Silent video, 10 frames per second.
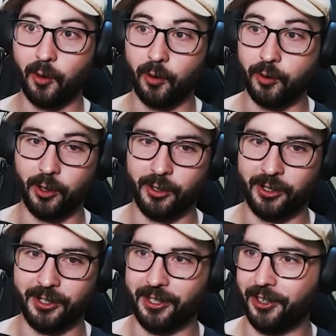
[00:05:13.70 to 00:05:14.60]
No, no,
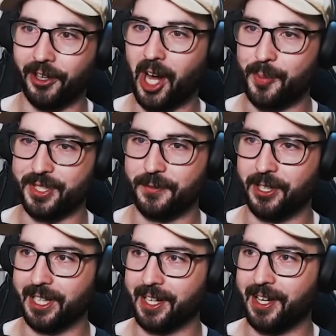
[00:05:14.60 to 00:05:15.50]
no, no, no. Appa is
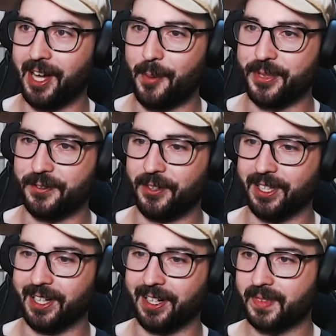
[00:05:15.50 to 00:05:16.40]
falling. Appa is
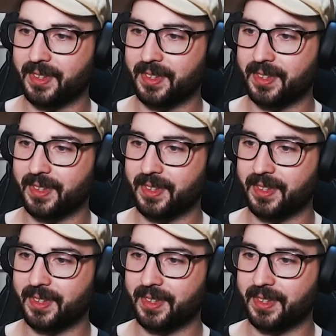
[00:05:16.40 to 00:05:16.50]
falling.